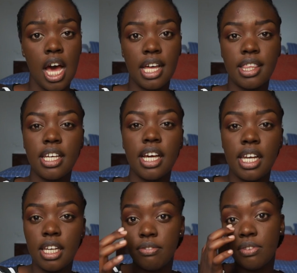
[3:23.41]
I think I
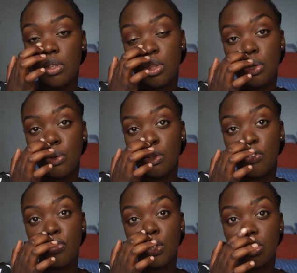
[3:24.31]
lived through the
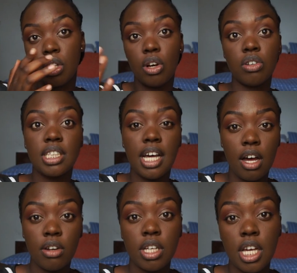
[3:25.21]
first
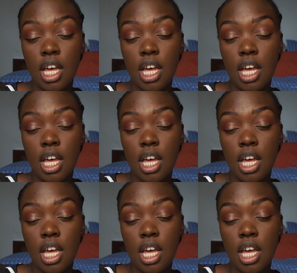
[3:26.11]
lockdown